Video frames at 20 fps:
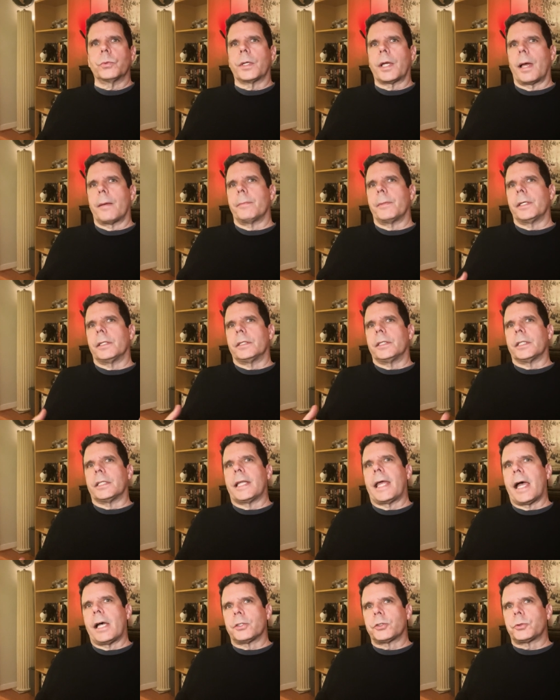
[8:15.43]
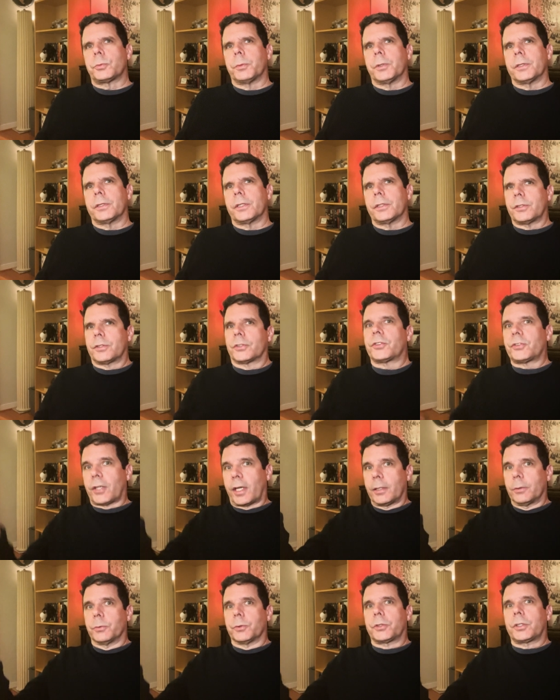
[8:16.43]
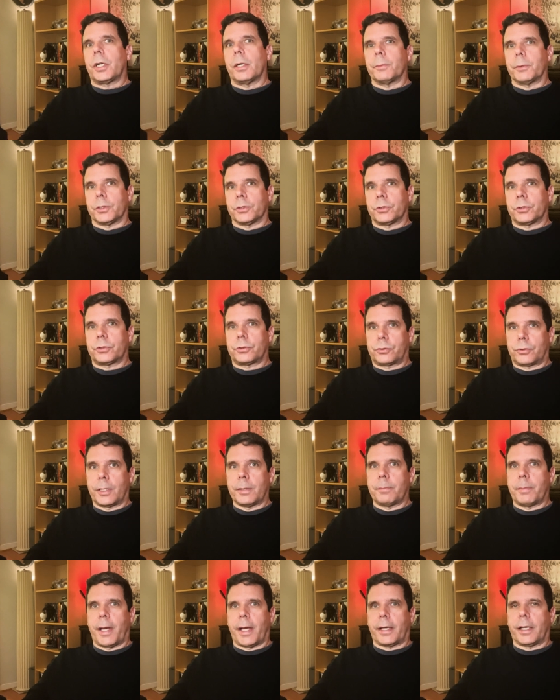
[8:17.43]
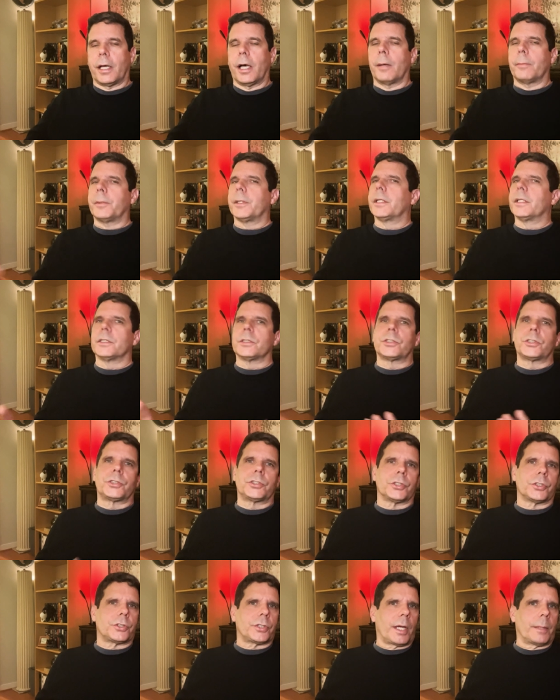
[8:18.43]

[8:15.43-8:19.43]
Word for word: when I made the announcement that the site was coming straight back up and it's just,